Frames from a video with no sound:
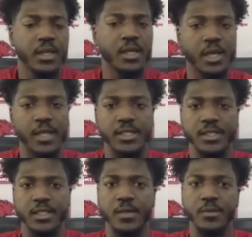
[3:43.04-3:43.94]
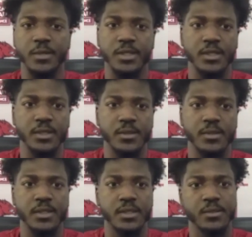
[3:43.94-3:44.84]
it just comes with the
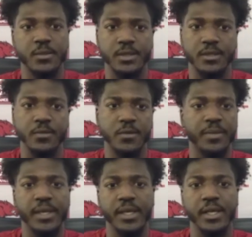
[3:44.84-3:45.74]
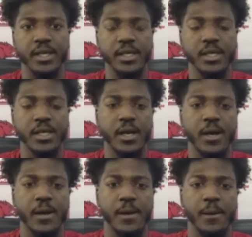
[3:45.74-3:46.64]
with the with with being here.
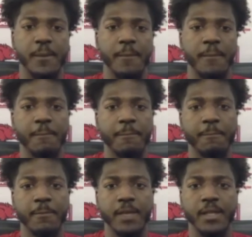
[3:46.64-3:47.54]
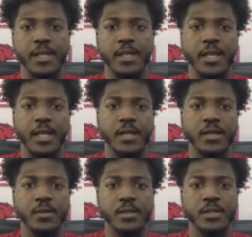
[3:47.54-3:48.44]
Um, another thing I
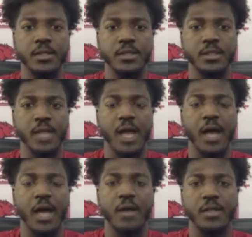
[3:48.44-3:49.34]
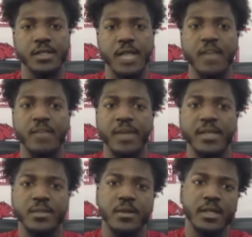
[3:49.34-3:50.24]
learned was how the style of
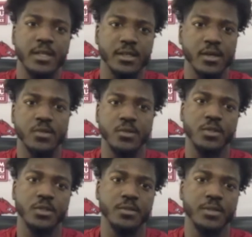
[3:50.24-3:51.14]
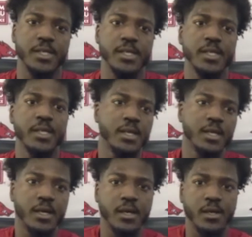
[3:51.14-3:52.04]
basketball that coach wants to play,
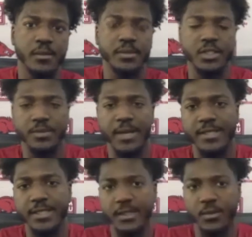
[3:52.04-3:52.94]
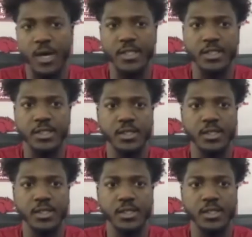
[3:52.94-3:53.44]
um, just by sitting and watching,